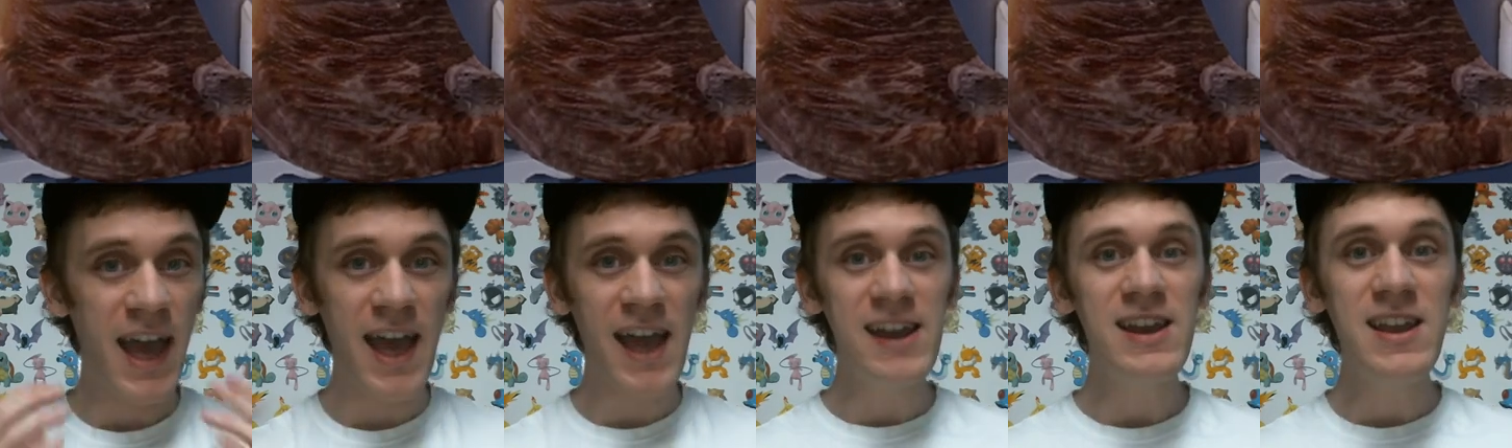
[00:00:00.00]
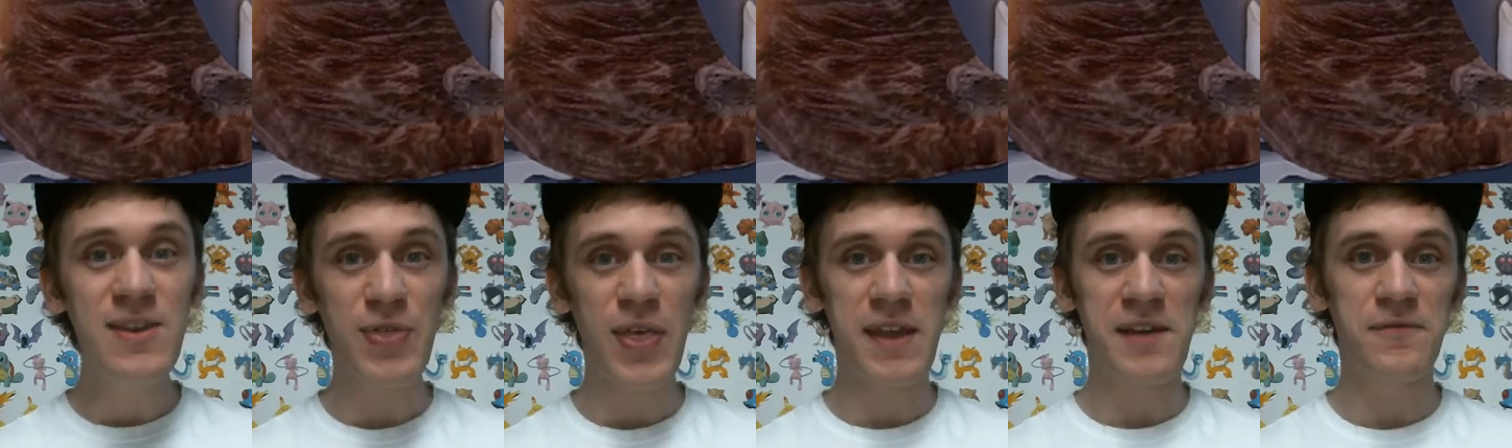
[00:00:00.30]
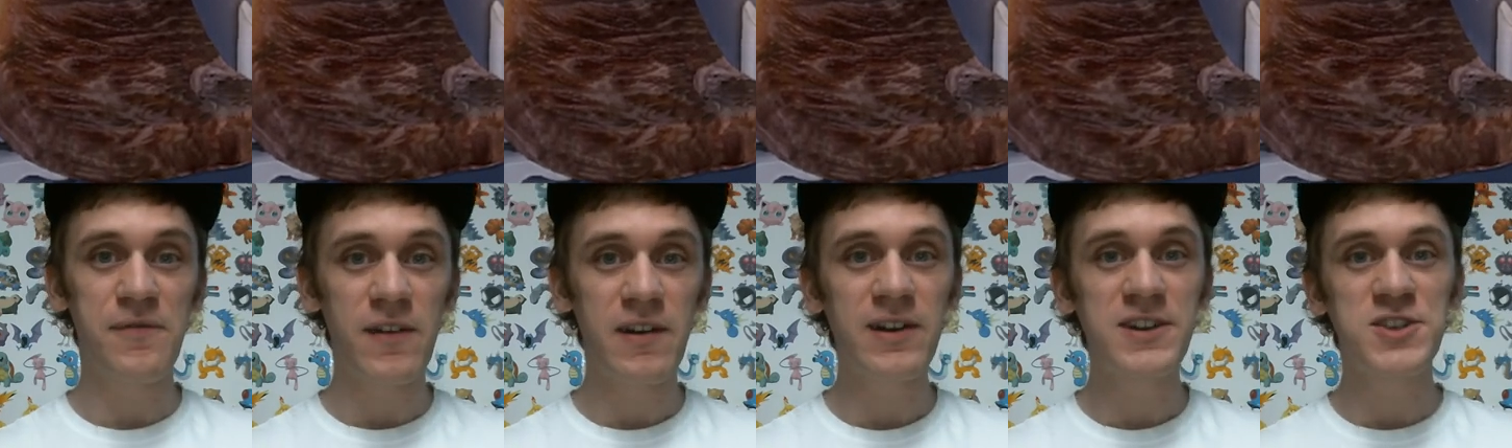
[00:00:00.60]

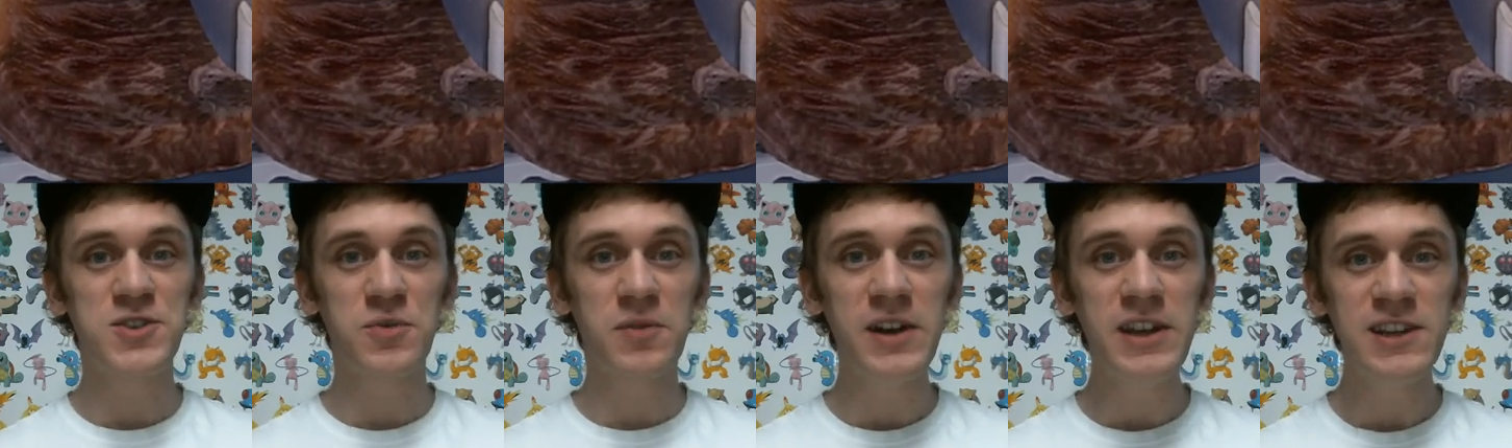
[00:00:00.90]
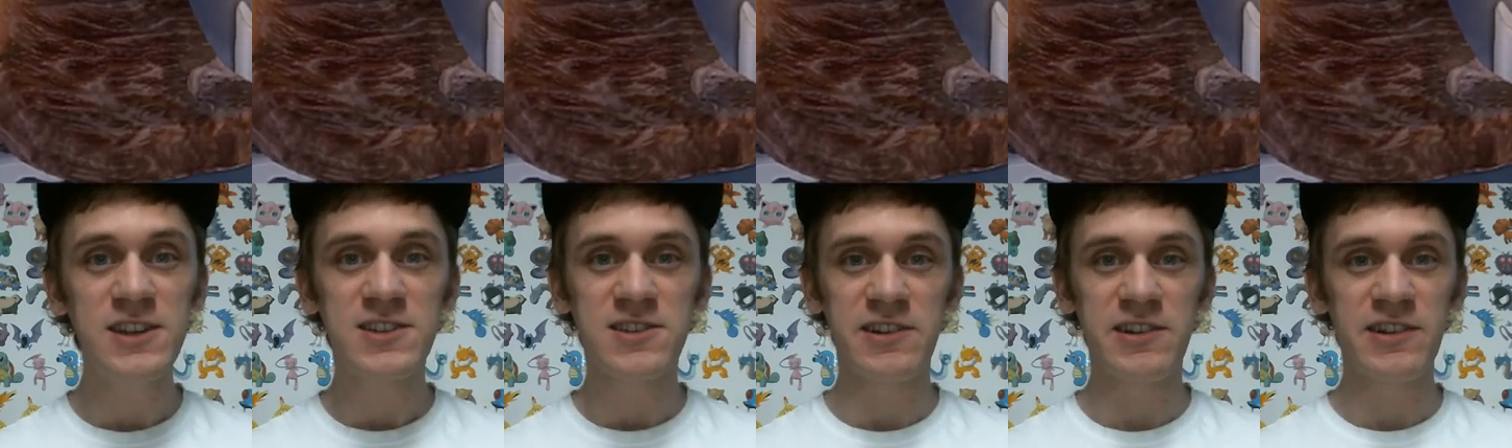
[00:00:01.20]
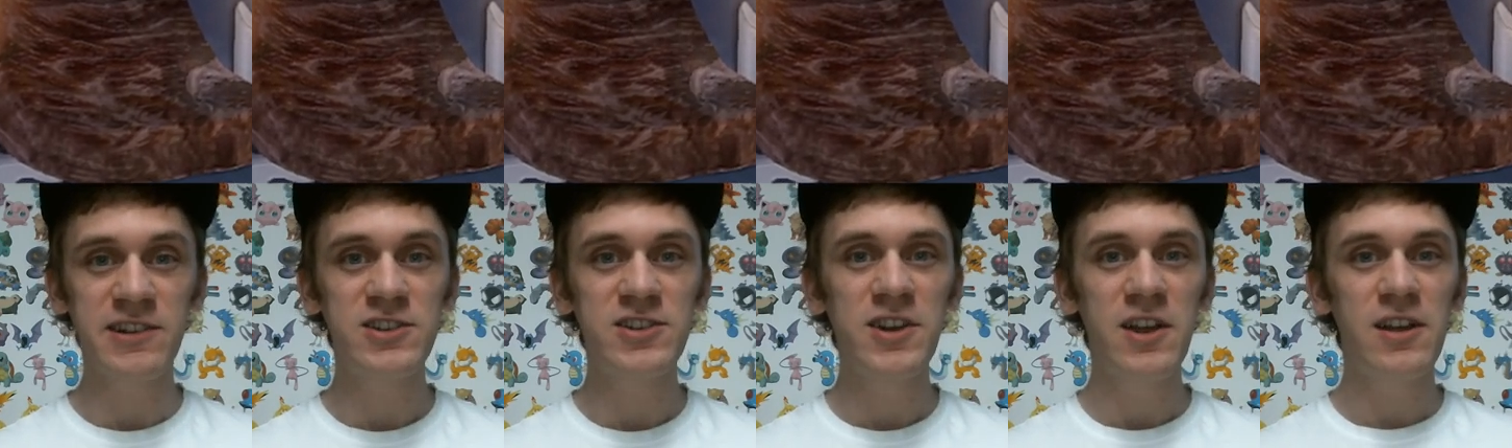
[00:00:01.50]
anything for his
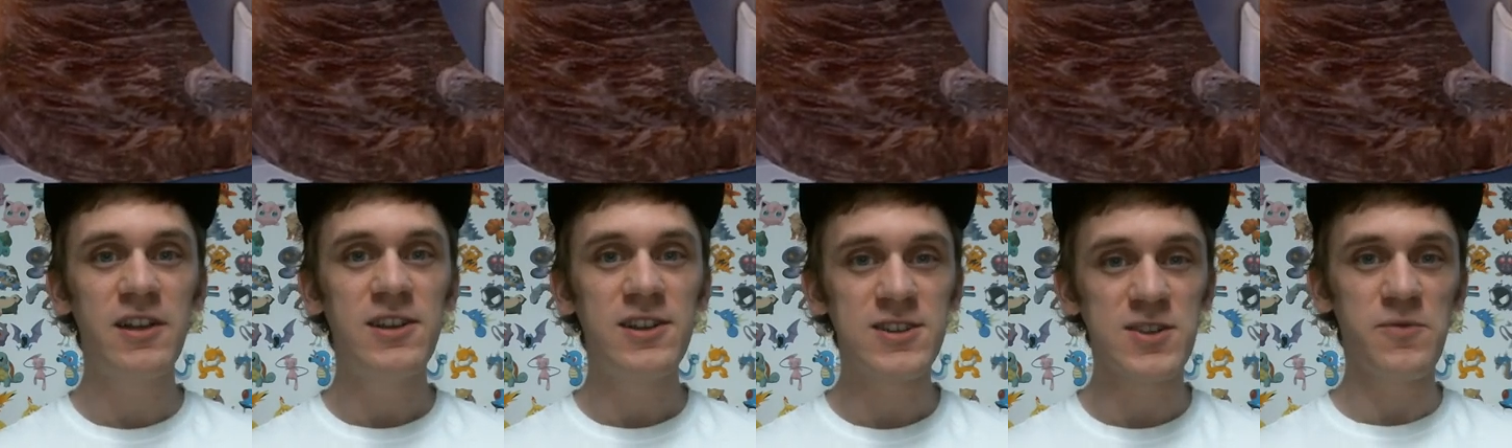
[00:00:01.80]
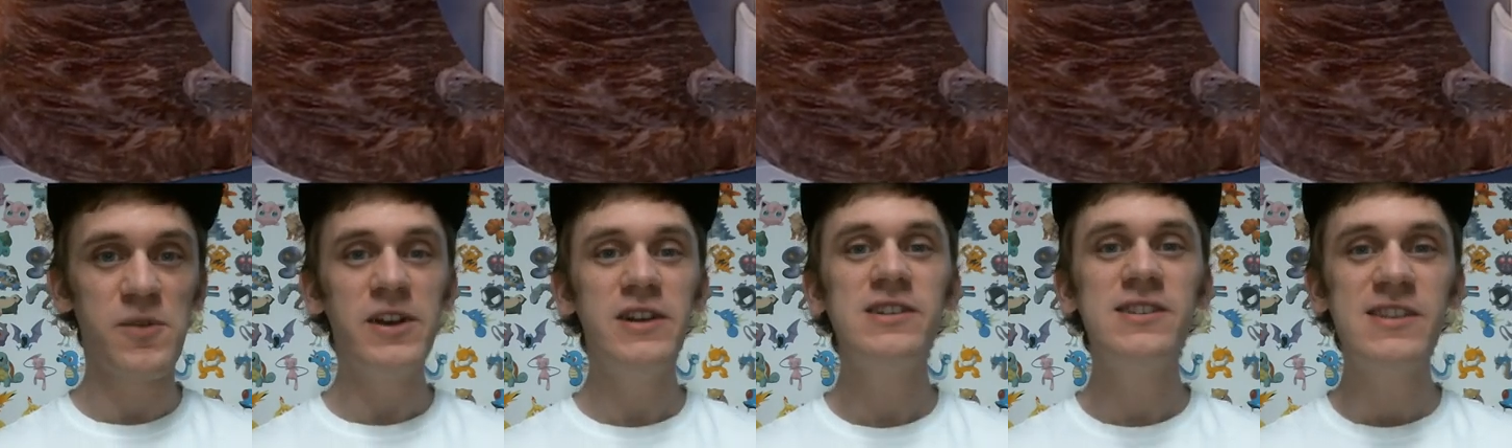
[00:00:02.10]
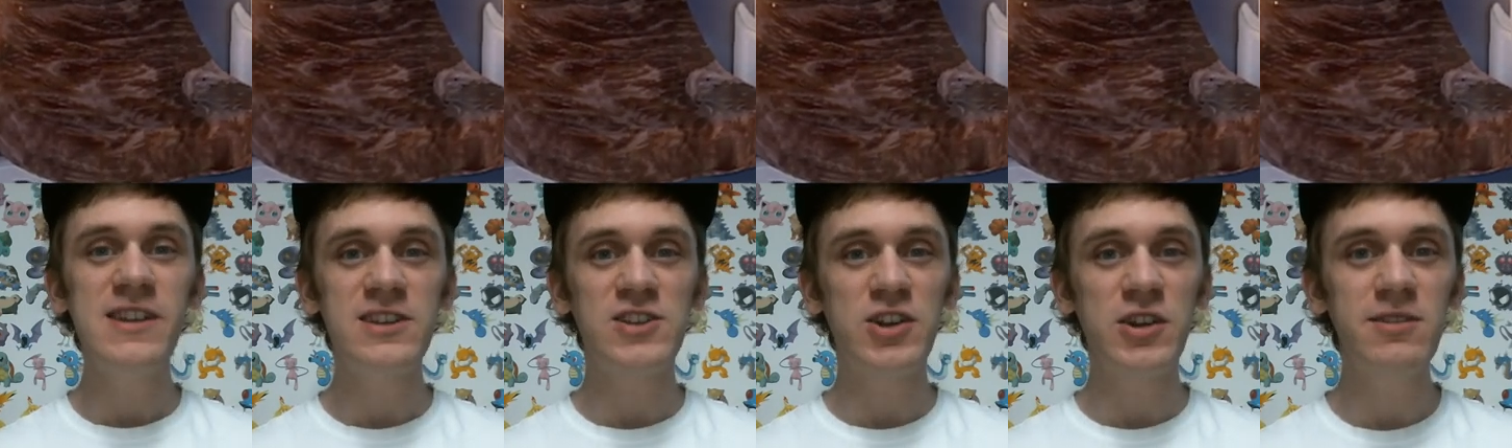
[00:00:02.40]
research. So what does
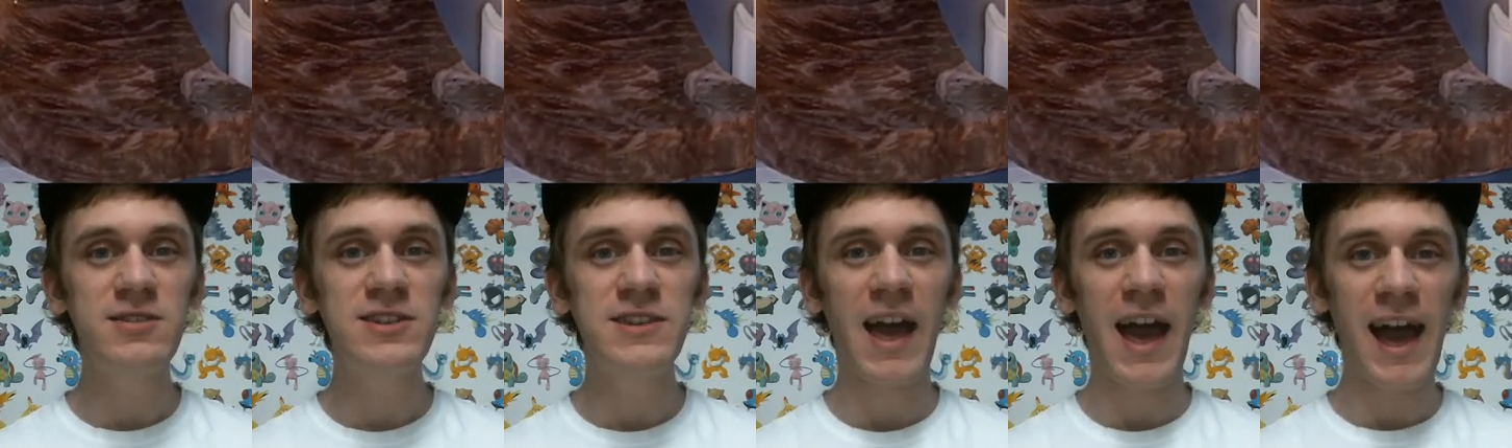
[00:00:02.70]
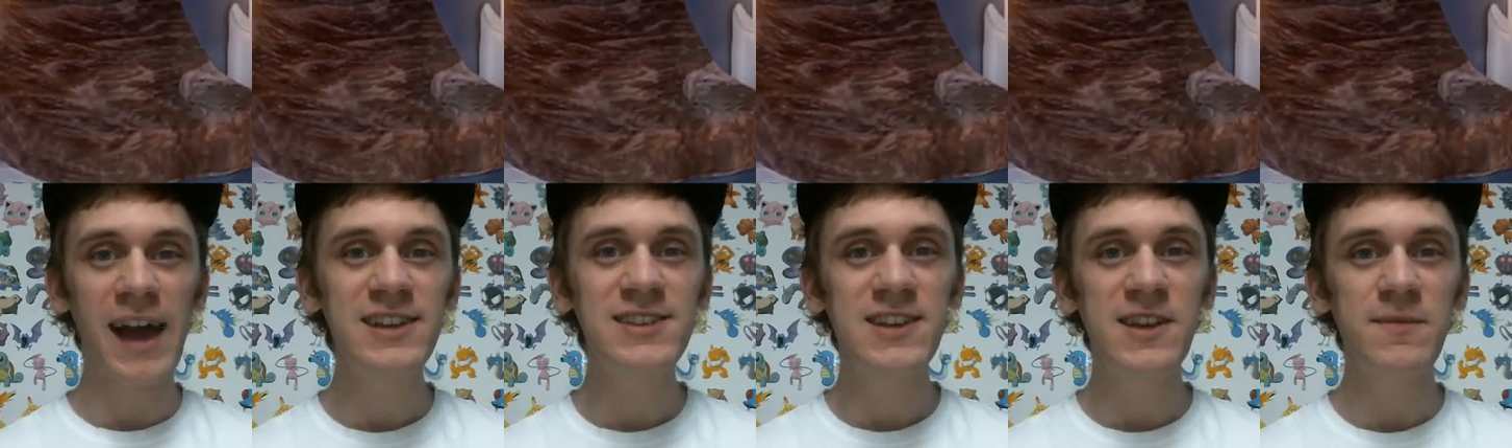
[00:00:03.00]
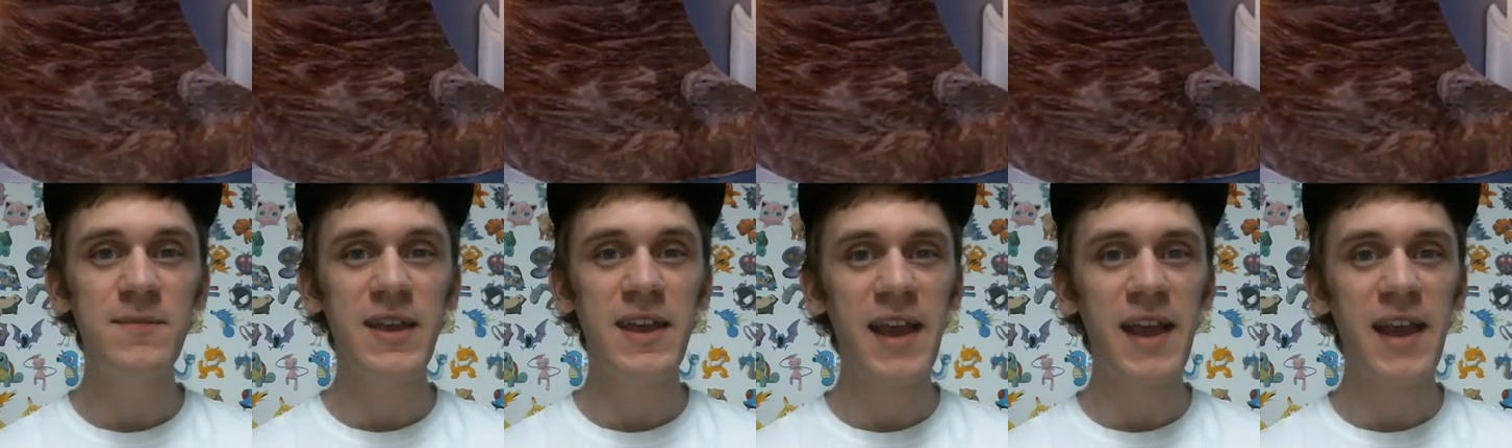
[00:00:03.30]
he choose to ask him?